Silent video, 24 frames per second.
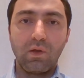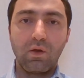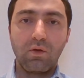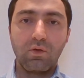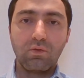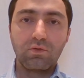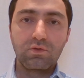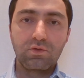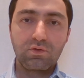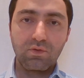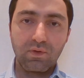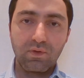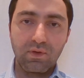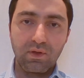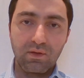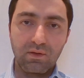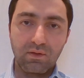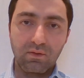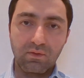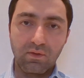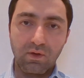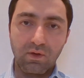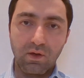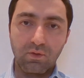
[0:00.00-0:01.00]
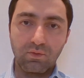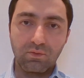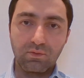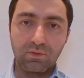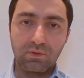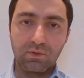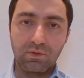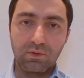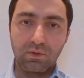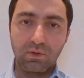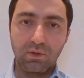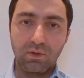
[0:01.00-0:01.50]
Also, another
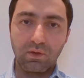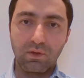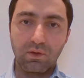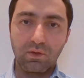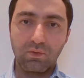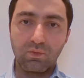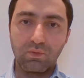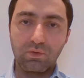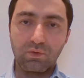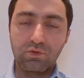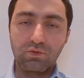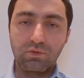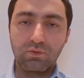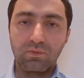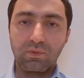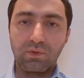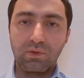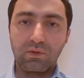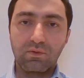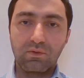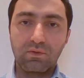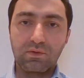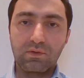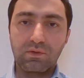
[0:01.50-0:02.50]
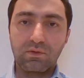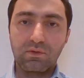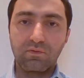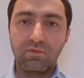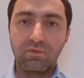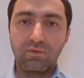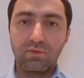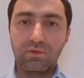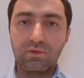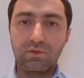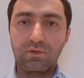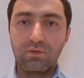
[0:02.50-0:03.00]
ground which would be interesting
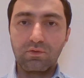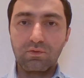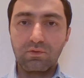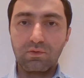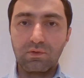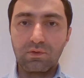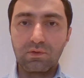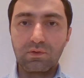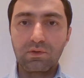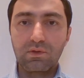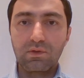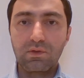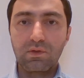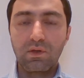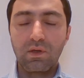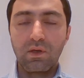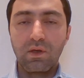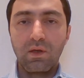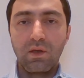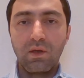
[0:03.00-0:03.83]
for students